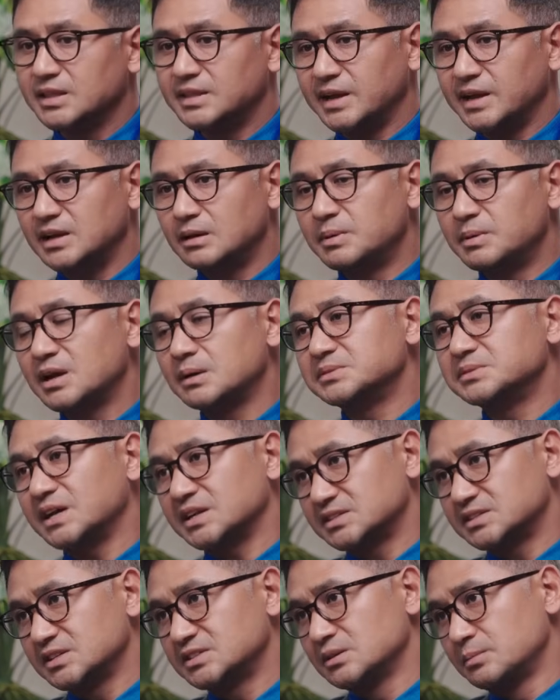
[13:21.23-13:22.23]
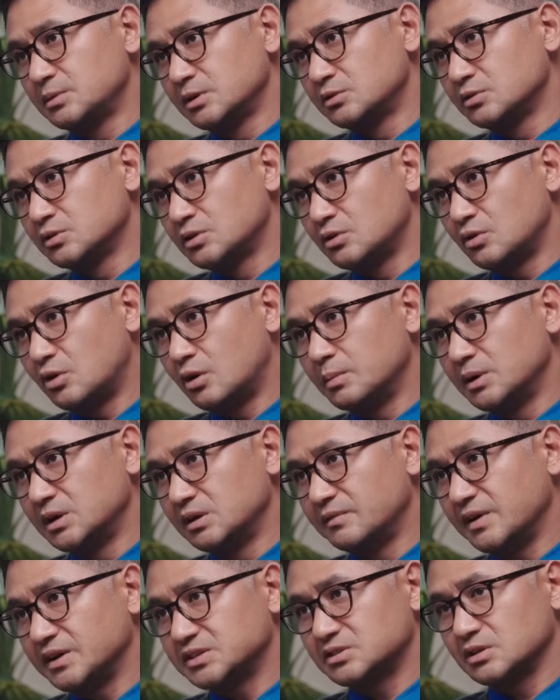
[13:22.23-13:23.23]
that it becomes accessible to the
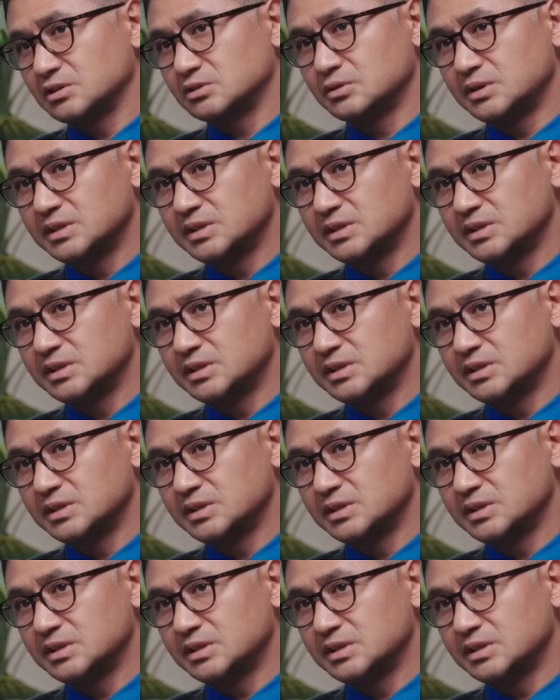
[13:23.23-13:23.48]
normal investor.